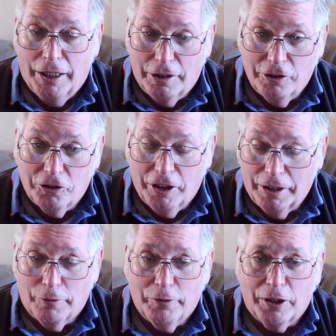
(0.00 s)

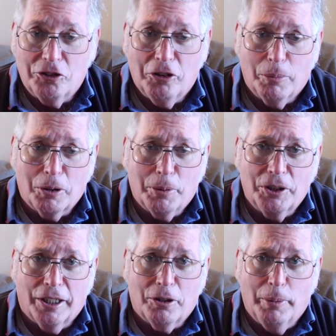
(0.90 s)
in a very similar
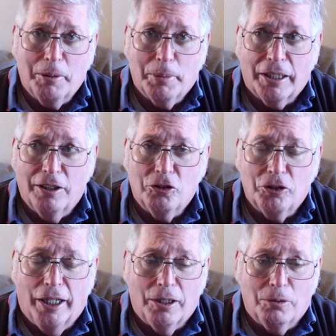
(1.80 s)
predicament, because
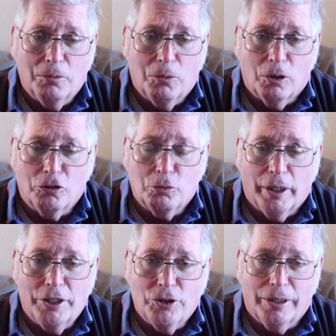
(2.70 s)
now war is
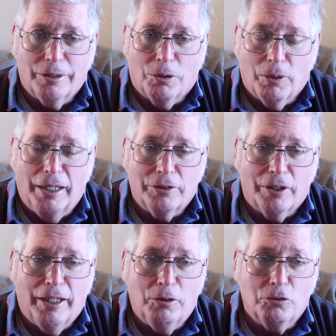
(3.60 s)
raging around
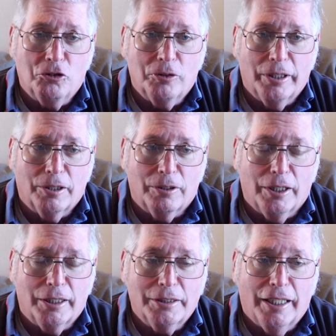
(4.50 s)
their house,
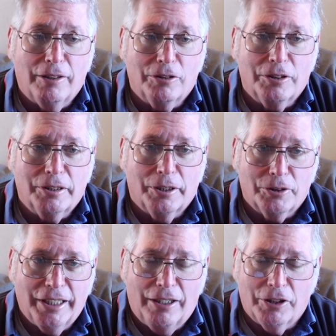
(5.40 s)
their
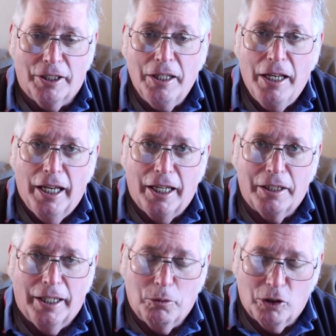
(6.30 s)
town,
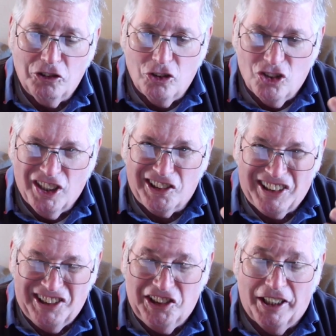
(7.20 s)
and it wasn't
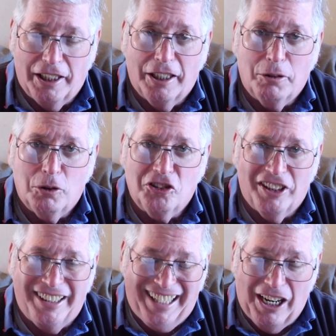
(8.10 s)
just the city; it was
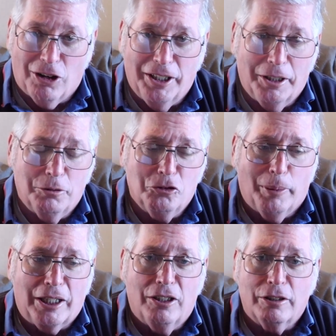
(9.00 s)
an area. It was
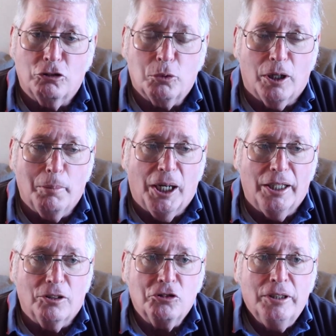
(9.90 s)
about 100 square
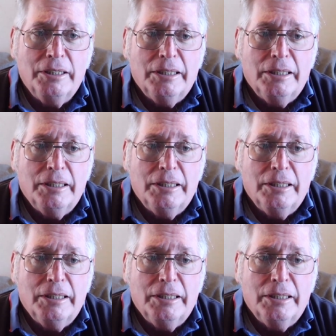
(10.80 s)
miles,